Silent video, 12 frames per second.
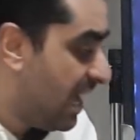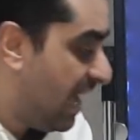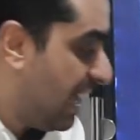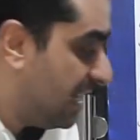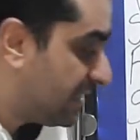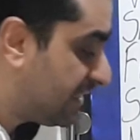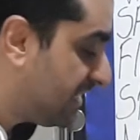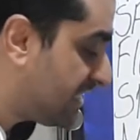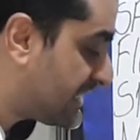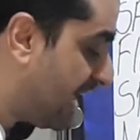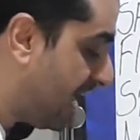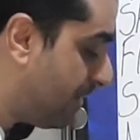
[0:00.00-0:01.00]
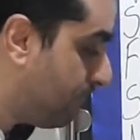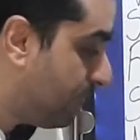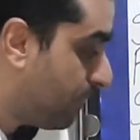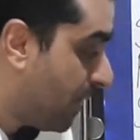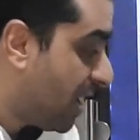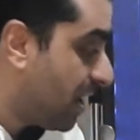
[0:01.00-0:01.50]
And this
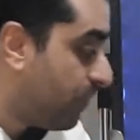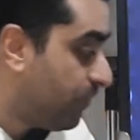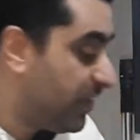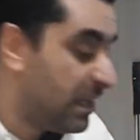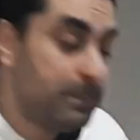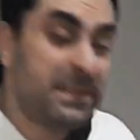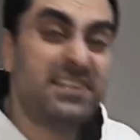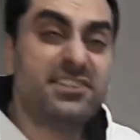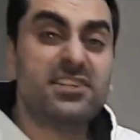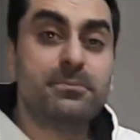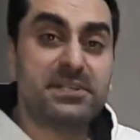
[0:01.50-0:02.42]
game will be a little